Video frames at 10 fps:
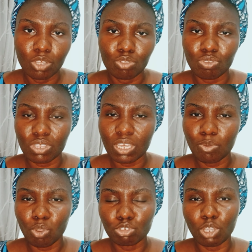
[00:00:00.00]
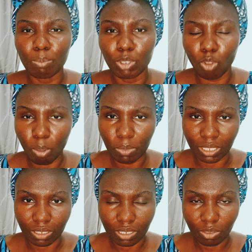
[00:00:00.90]
to see what you are
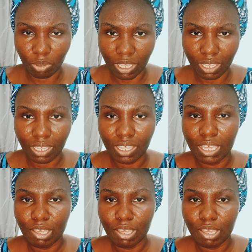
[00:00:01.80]
becoming. Okay,